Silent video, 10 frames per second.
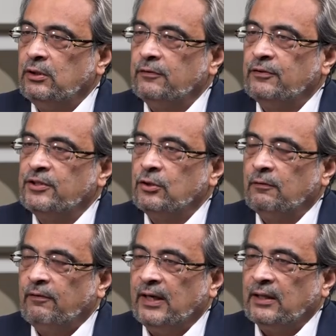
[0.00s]
refers to
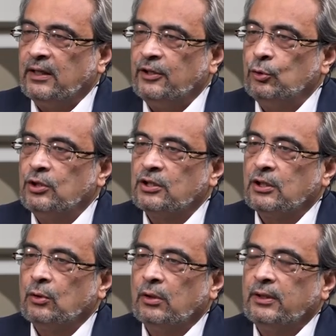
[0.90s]
the fact that you
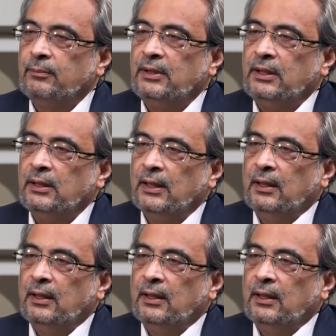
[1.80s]
just cannot be